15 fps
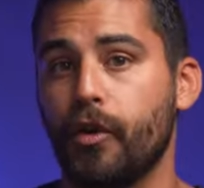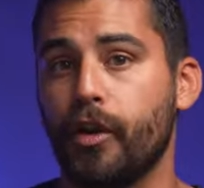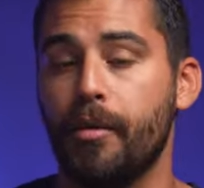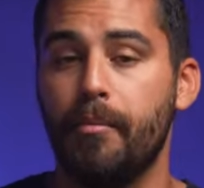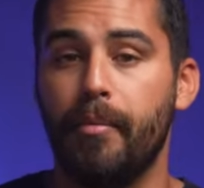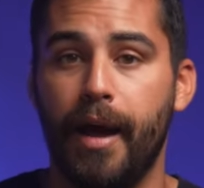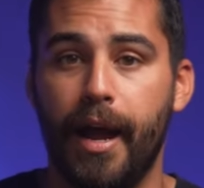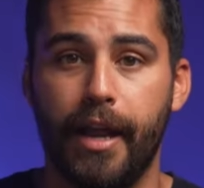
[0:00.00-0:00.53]

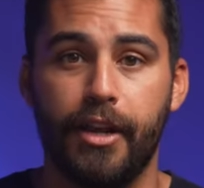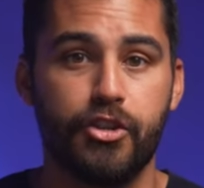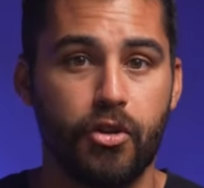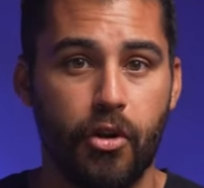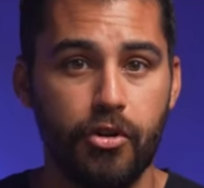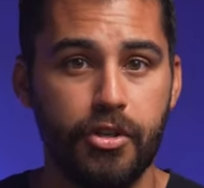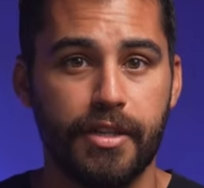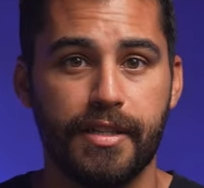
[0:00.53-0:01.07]
Combined
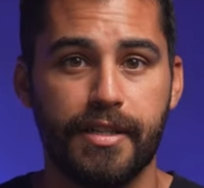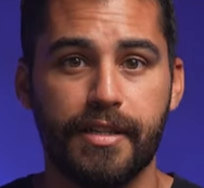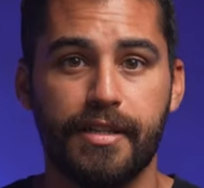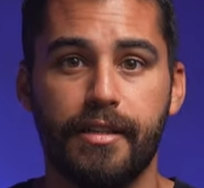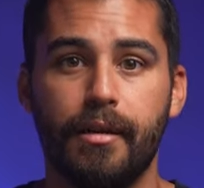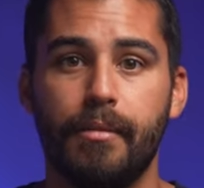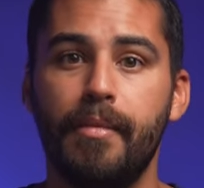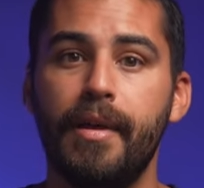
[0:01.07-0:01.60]
Charging
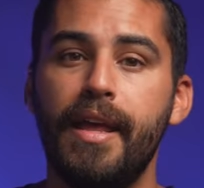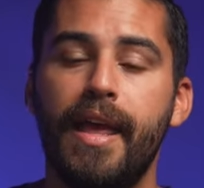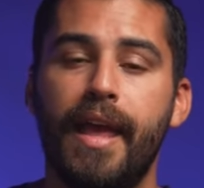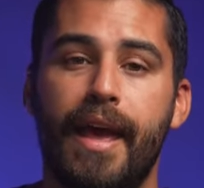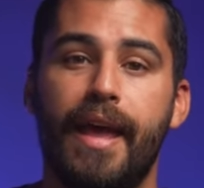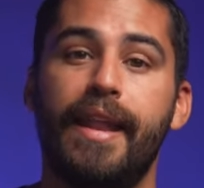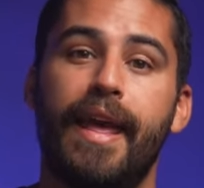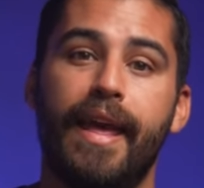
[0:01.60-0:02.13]
System
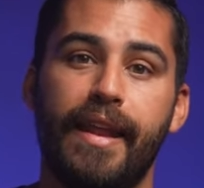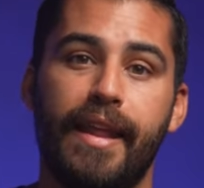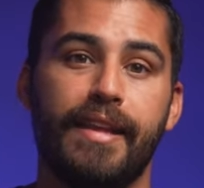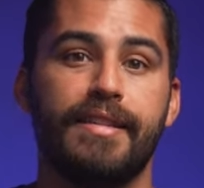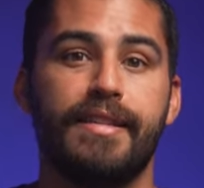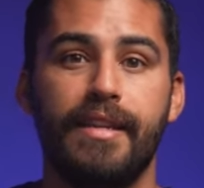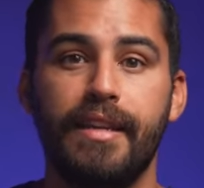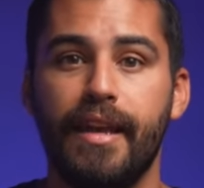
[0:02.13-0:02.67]
and
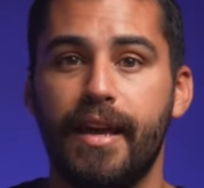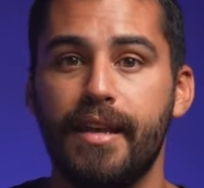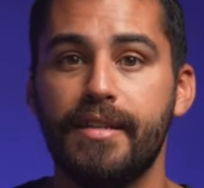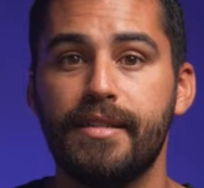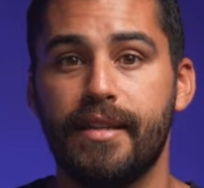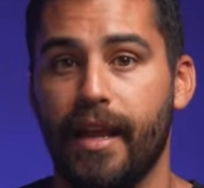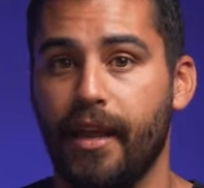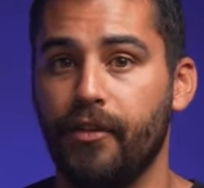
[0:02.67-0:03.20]
NACS
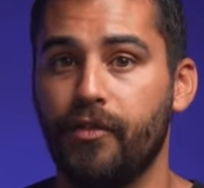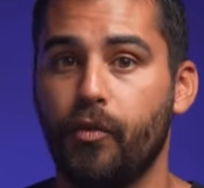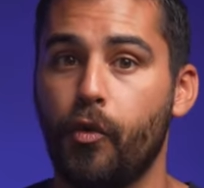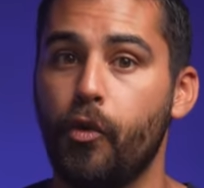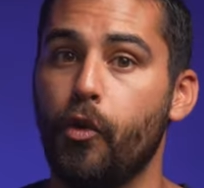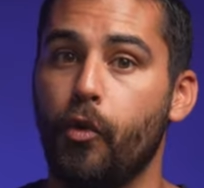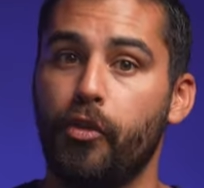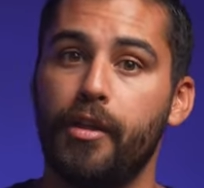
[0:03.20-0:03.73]
stands for
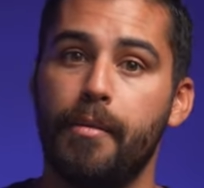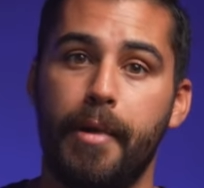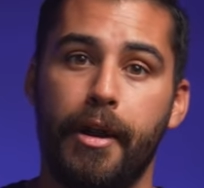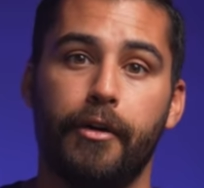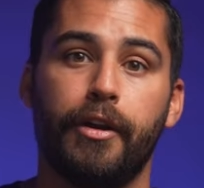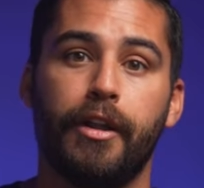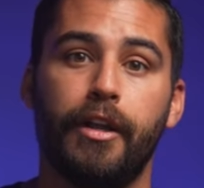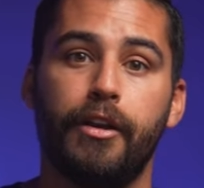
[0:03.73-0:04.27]
North
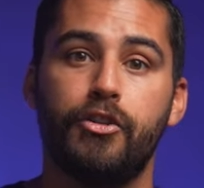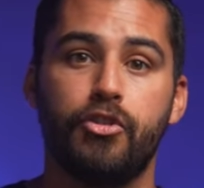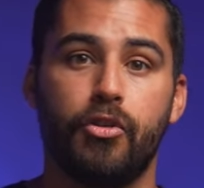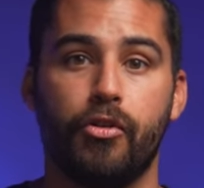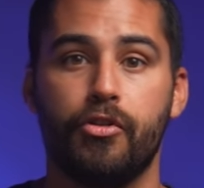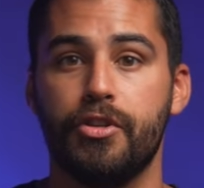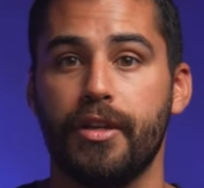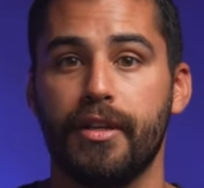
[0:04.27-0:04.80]
American
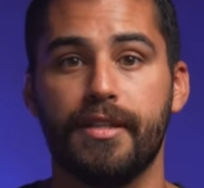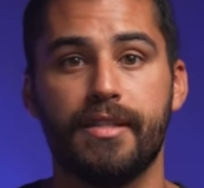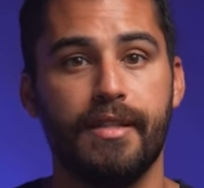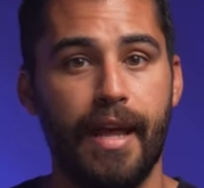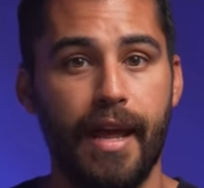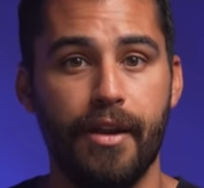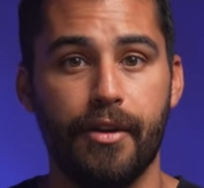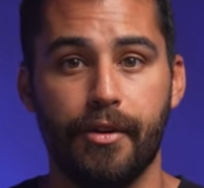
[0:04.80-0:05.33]
Charging
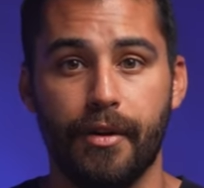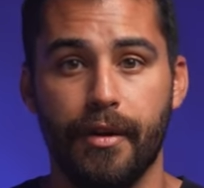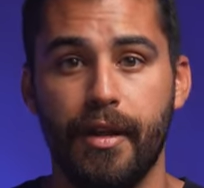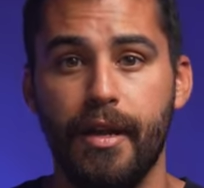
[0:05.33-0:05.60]
Standard.